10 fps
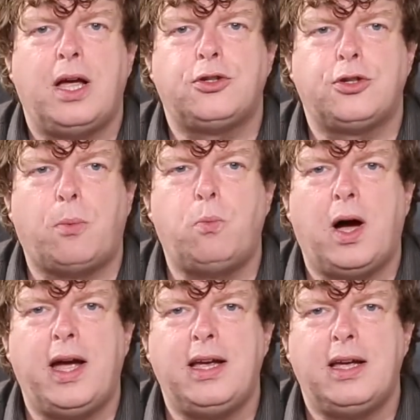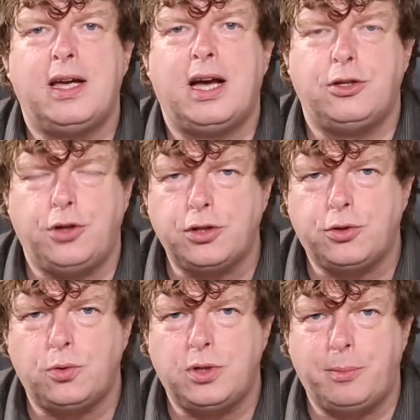some way
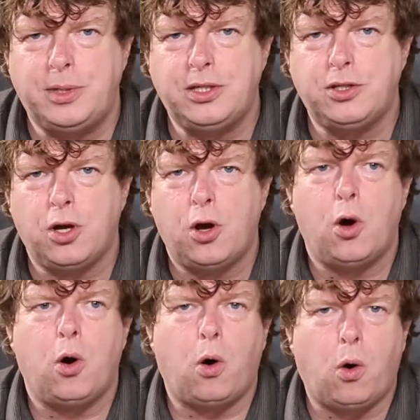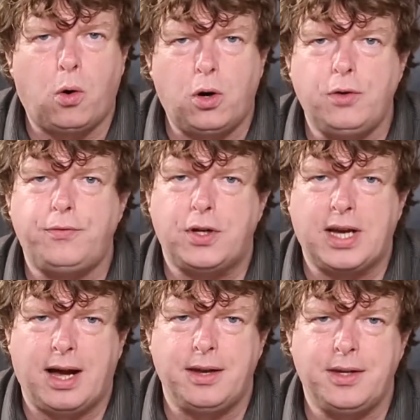adjust those images, or if you
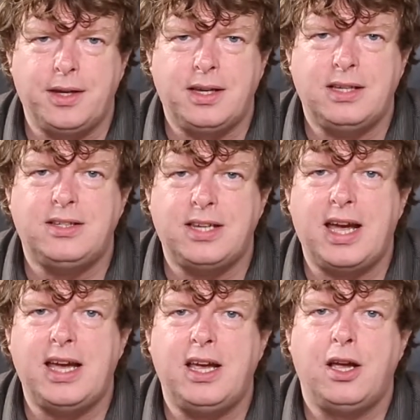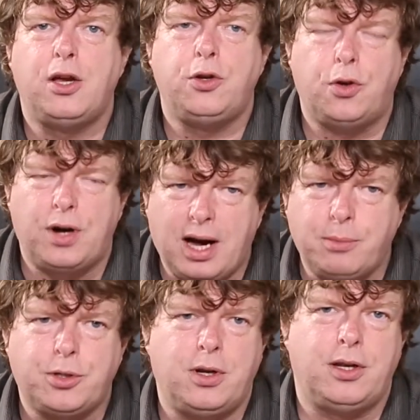can't, say, you're
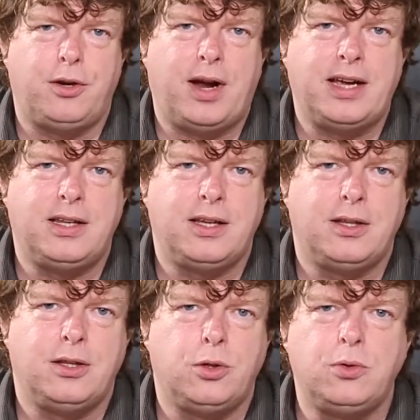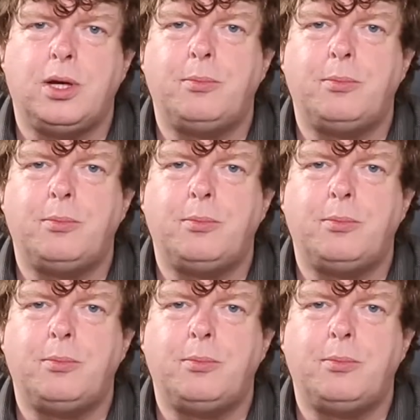absolutely right, those